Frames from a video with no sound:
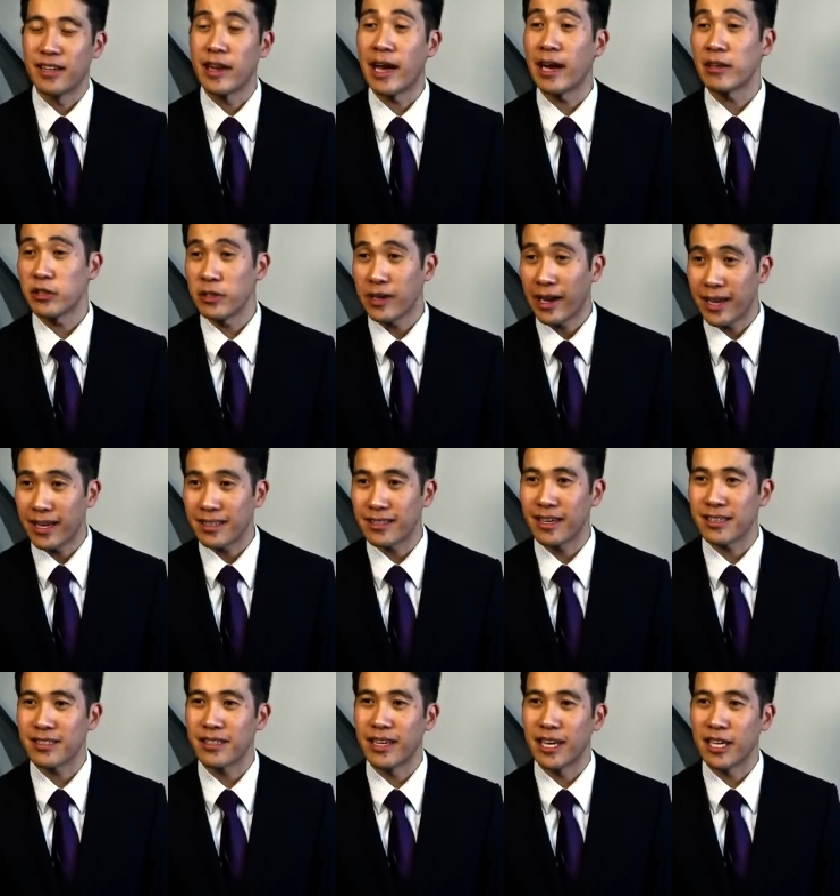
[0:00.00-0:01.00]
Now to your
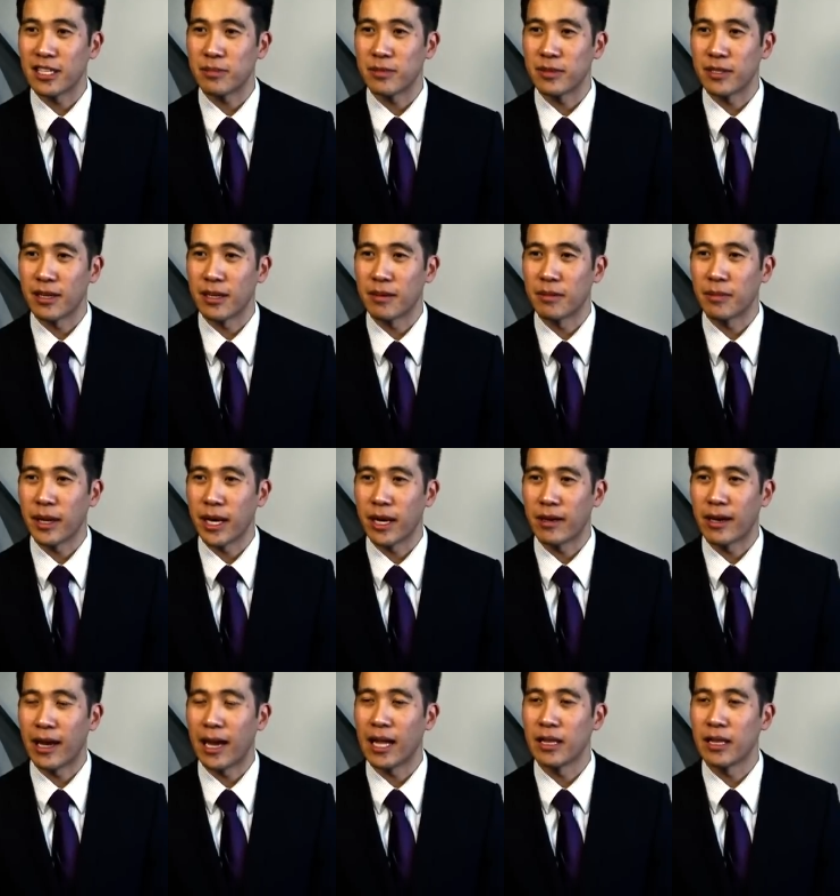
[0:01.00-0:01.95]
ASX announcement about